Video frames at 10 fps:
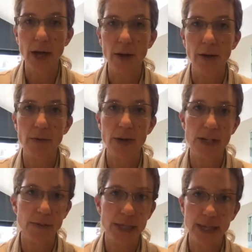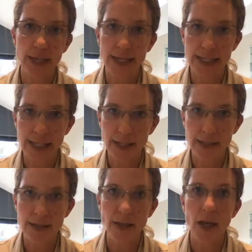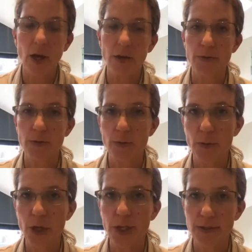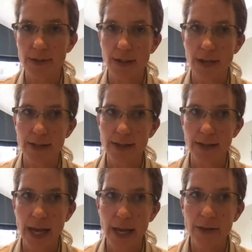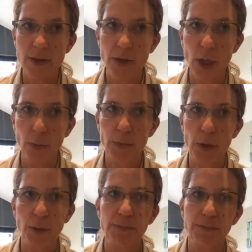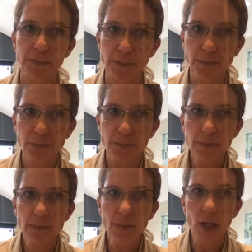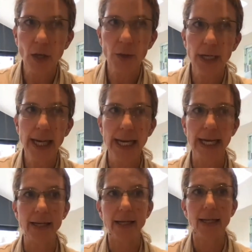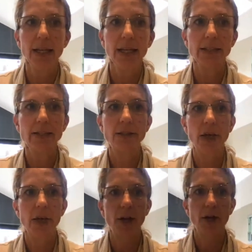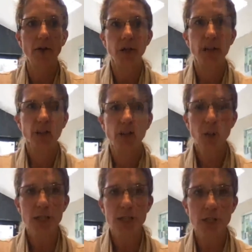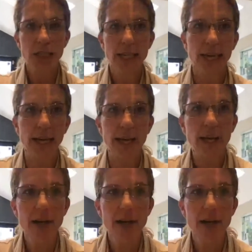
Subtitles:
recipes and ideas of different products and things in there to help you. Okay, so got another question here.